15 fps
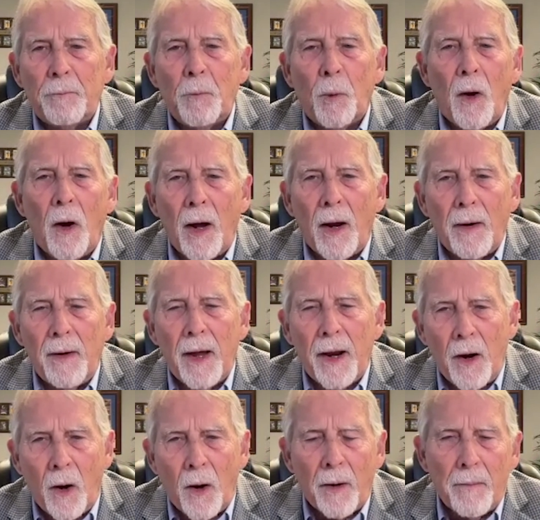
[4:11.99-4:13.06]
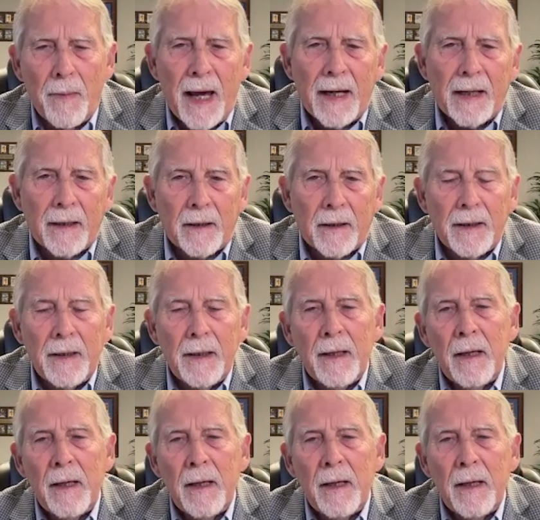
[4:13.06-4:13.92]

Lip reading: We're automatically,